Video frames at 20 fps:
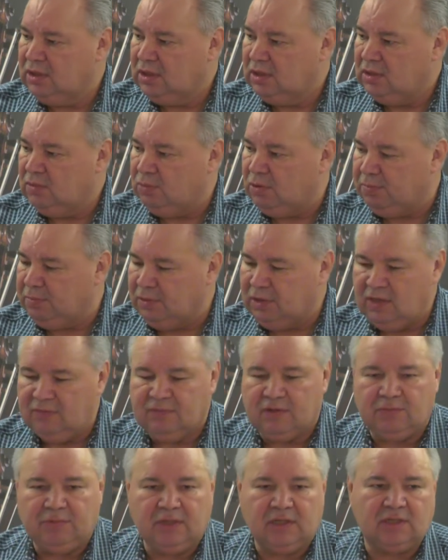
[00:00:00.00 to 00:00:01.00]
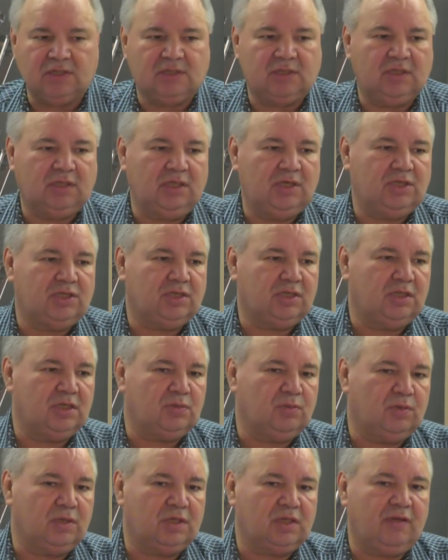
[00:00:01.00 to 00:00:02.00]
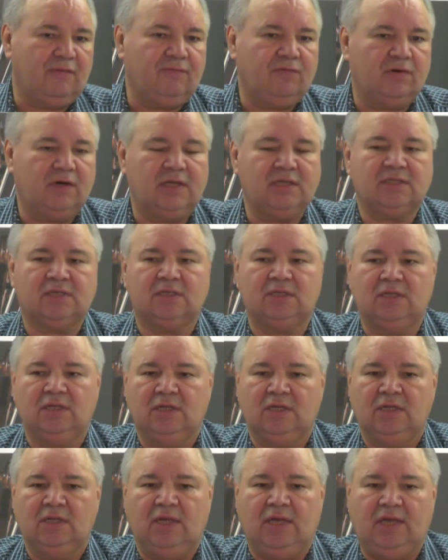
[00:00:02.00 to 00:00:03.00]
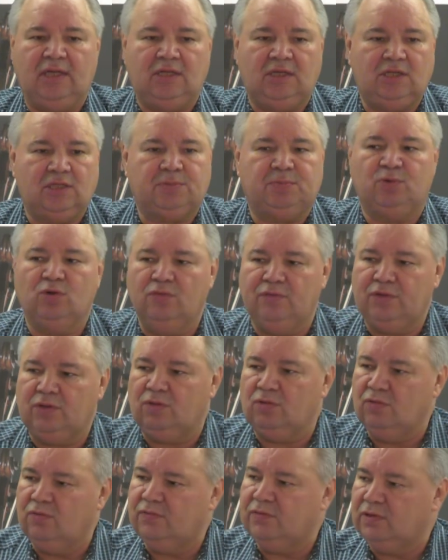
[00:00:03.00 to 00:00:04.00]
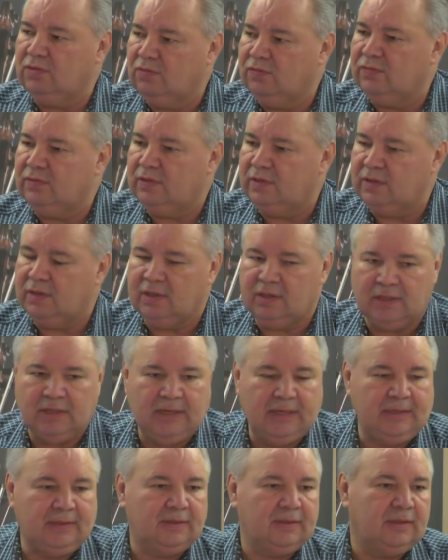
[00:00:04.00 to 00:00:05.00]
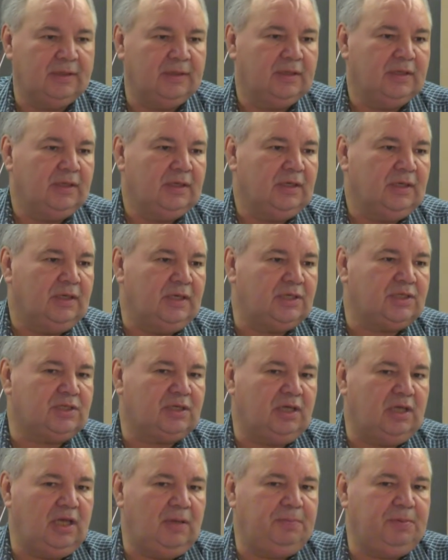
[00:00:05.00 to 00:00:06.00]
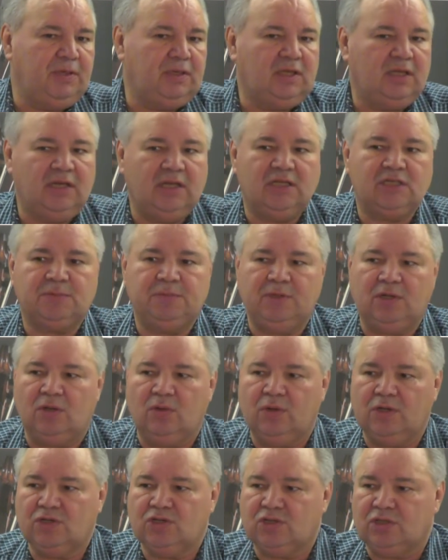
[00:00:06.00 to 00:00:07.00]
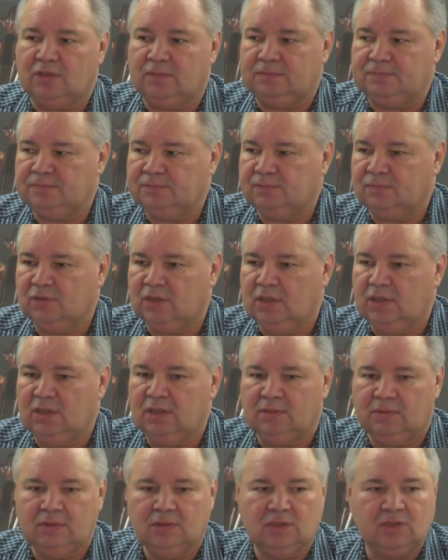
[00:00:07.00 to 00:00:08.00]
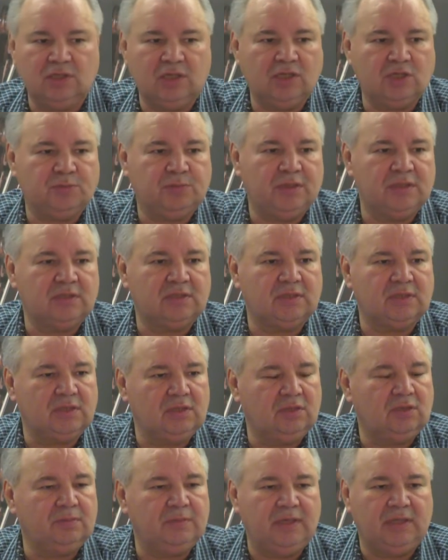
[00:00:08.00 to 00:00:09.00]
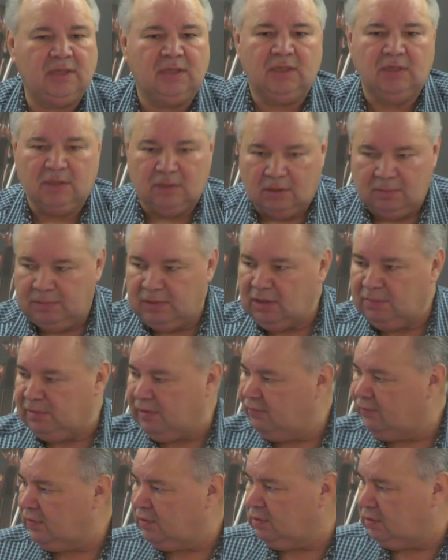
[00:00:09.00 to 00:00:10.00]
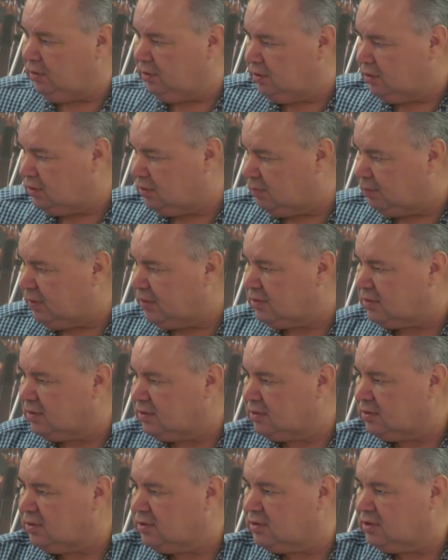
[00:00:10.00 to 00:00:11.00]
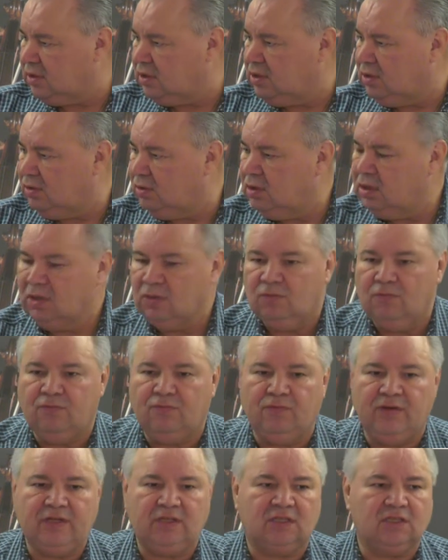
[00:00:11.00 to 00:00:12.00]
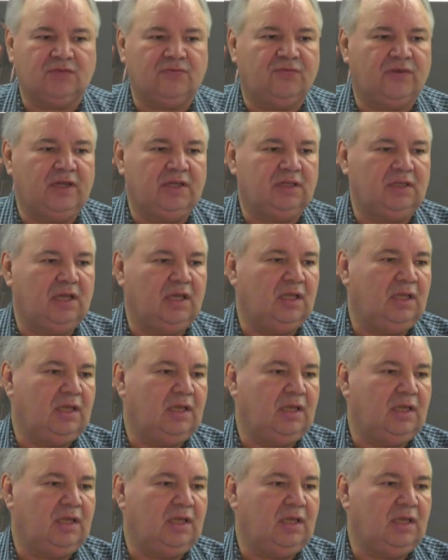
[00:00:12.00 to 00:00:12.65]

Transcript: We believe that reconciliation is working for us, and he's proven over and over again. Yesterday, APTN asked me the question, and I want to express this here to many of my fellow leaders, the presidents that are sitting here, who fight this fight daily